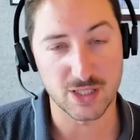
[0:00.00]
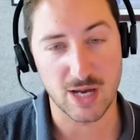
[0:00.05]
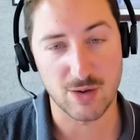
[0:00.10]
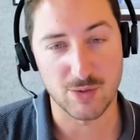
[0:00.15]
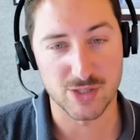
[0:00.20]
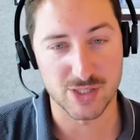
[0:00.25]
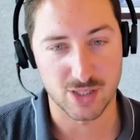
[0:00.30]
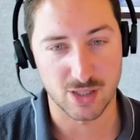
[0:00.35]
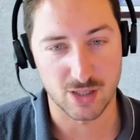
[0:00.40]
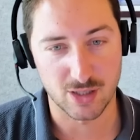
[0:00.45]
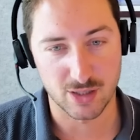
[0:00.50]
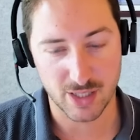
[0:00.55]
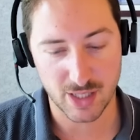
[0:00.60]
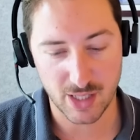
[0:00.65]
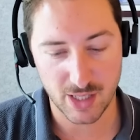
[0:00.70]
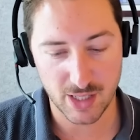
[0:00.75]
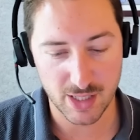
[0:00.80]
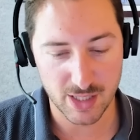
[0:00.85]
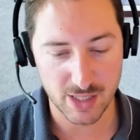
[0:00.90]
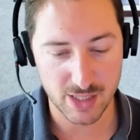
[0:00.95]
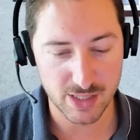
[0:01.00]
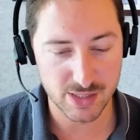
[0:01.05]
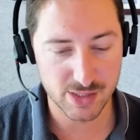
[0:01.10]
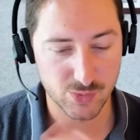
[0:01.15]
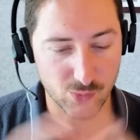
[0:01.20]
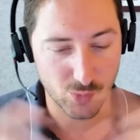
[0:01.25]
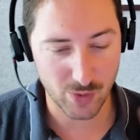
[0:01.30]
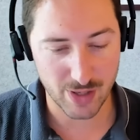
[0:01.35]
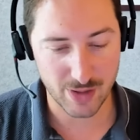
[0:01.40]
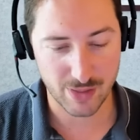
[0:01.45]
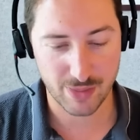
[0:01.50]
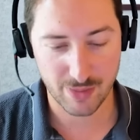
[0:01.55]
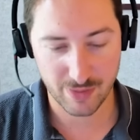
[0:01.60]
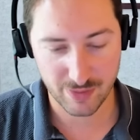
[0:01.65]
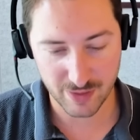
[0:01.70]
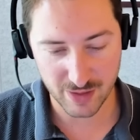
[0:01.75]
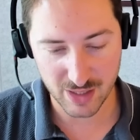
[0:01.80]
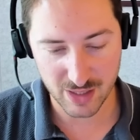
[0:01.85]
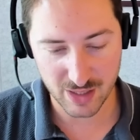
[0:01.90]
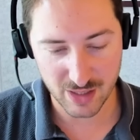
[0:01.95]
I would start is with
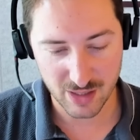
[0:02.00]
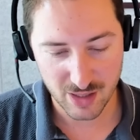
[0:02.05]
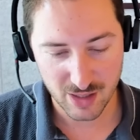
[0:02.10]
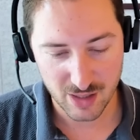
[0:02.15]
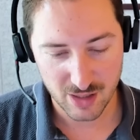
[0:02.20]
the